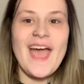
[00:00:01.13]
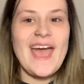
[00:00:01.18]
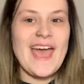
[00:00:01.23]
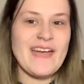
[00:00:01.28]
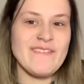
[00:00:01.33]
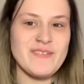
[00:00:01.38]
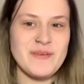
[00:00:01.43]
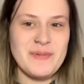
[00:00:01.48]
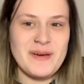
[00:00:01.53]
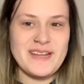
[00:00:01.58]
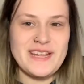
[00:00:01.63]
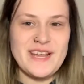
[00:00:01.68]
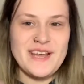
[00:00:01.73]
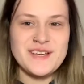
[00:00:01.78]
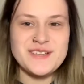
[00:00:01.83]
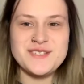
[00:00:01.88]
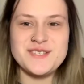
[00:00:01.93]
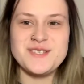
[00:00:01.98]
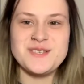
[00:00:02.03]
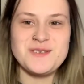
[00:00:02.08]
Hey
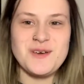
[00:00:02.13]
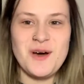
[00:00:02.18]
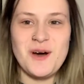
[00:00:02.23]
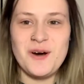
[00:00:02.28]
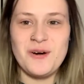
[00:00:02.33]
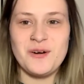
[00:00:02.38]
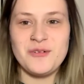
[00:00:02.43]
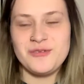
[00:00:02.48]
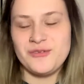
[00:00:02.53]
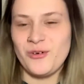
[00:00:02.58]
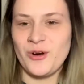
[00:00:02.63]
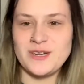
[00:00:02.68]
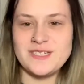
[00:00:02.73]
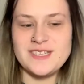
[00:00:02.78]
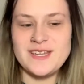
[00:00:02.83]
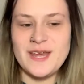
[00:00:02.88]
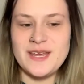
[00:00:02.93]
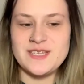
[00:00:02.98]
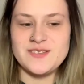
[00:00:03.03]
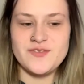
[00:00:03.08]
everybody, so for
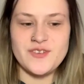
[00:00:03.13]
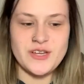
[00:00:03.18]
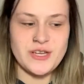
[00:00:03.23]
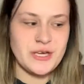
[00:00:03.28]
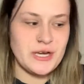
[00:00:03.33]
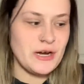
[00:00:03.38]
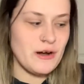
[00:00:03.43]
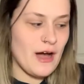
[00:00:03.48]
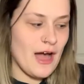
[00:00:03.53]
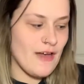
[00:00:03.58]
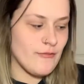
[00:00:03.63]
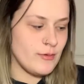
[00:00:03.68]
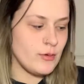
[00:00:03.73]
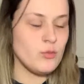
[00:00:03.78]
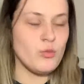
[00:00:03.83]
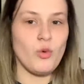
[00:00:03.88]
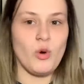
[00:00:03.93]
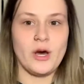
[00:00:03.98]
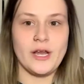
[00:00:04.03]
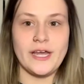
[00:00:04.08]
today's video, I've
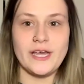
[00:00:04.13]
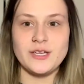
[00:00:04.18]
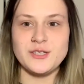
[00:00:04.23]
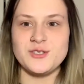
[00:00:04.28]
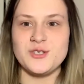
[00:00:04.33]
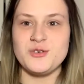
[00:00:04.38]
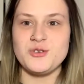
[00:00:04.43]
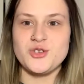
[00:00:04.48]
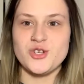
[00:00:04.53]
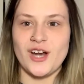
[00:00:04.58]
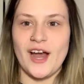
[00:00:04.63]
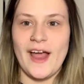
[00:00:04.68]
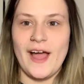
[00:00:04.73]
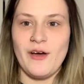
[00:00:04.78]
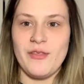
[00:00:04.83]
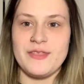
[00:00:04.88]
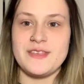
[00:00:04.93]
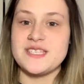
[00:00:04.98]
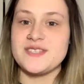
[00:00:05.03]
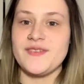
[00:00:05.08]
been wanting to try
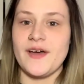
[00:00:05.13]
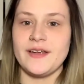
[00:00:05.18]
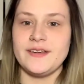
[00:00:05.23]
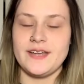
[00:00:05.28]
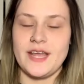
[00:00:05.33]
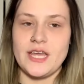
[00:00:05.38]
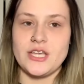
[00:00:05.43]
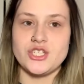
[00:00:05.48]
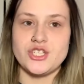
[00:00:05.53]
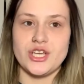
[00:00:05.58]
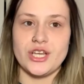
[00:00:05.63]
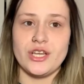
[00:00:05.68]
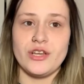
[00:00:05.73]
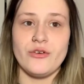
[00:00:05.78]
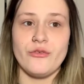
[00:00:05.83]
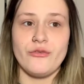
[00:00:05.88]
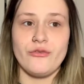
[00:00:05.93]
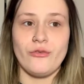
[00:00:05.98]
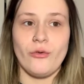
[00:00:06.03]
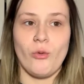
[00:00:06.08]
out this
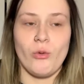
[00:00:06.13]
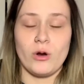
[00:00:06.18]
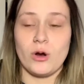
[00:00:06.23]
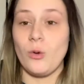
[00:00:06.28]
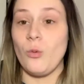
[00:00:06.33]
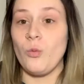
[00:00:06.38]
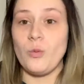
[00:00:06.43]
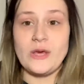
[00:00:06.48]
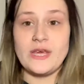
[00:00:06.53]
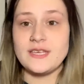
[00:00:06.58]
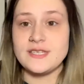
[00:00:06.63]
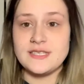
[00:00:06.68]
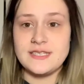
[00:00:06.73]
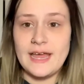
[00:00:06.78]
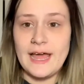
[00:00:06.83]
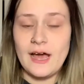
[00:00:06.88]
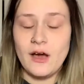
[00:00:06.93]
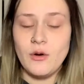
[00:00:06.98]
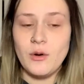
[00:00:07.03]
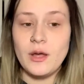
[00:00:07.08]
foundation for weeks
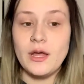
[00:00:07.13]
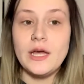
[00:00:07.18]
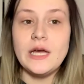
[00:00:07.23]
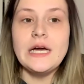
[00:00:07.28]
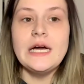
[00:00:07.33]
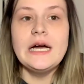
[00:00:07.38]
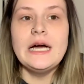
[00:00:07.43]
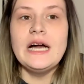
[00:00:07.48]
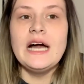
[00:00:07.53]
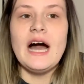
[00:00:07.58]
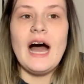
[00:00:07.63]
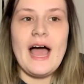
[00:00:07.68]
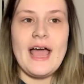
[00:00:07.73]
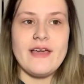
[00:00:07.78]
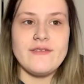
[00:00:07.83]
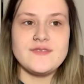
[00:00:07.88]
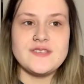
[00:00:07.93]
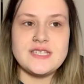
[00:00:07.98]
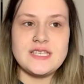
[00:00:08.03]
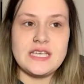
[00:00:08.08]
now.
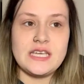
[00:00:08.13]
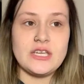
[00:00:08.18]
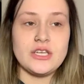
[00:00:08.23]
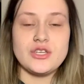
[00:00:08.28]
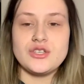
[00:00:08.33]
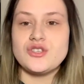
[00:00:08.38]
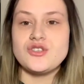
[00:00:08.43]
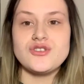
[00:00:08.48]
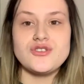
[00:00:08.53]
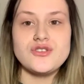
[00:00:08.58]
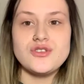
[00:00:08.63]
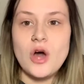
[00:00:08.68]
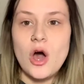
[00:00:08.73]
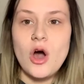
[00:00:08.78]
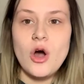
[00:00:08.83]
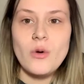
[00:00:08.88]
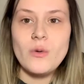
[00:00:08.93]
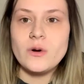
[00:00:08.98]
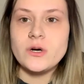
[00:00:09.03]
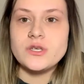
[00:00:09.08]
I've seen
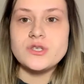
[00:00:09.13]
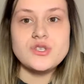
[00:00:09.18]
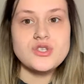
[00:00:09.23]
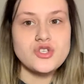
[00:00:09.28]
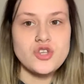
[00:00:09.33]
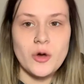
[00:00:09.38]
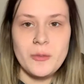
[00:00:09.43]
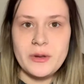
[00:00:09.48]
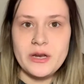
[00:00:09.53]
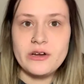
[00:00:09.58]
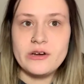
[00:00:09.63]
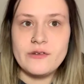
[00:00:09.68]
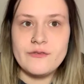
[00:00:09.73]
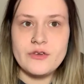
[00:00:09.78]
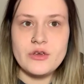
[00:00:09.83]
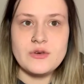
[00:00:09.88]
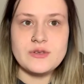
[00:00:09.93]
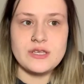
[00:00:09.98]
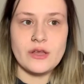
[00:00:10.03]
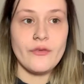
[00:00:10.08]
so many
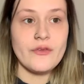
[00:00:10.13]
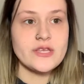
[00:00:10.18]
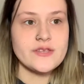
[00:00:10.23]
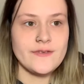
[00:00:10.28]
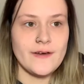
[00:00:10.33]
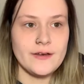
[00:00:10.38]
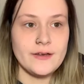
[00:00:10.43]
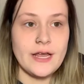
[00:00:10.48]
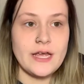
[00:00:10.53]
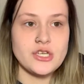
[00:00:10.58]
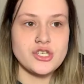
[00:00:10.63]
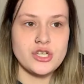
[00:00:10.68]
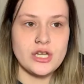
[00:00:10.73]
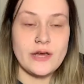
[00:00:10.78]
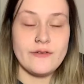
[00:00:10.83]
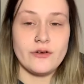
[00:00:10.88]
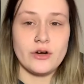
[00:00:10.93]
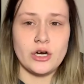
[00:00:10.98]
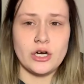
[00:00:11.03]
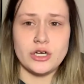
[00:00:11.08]
reviews on this foundation.
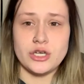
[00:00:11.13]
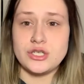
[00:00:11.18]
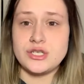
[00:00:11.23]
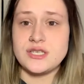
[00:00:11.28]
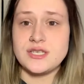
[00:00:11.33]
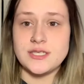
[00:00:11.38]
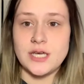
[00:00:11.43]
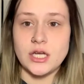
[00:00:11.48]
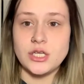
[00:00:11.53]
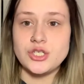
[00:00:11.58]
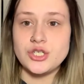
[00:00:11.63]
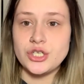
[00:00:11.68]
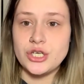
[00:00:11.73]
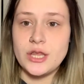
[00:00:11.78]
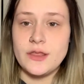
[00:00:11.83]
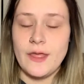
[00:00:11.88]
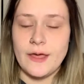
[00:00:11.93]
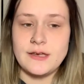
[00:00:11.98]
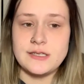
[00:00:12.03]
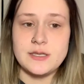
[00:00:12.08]
I've heard such
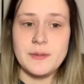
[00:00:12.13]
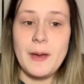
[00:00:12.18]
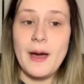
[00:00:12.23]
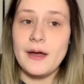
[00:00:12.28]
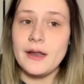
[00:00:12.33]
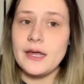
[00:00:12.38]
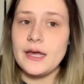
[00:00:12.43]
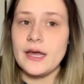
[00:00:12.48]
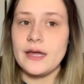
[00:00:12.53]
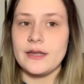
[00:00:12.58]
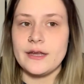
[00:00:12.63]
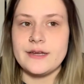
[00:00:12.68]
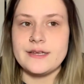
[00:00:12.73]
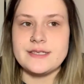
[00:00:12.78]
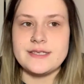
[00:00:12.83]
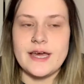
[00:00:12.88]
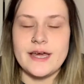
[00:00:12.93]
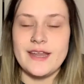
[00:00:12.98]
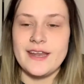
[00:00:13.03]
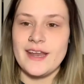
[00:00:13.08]
good things about it and I
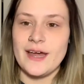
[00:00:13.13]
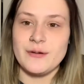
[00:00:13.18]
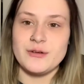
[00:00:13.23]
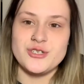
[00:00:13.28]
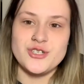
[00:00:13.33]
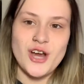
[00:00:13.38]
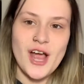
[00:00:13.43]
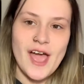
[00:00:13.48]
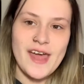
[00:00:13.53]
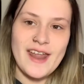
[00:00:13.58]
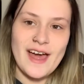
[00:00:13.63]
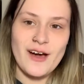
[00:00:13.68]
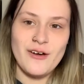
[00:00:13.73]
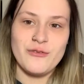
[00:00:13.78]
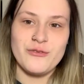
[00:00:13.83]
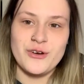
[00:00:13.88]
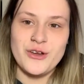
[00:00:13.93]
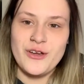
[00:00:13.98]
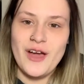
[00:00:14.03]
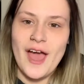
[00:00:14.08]
decided I would try it
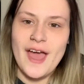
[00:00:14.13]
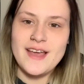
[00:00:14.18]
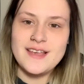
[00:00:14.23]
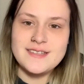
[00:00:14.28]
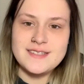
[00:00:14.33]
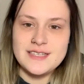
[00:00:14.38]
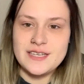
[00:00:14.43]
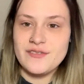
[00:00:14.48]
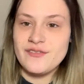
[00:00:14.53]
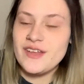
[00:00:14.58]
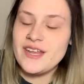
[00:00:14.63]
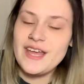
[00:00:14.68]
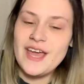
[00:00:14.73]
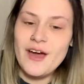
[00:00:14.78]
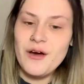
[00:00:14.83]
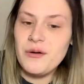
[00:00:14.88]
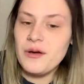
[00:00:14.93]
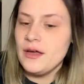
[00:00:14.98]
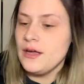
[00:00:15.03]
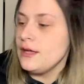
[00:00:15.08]
out for you guys in a
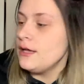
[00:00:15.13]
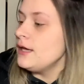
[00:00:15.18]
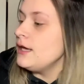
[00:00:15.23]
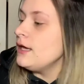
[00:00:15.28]
video.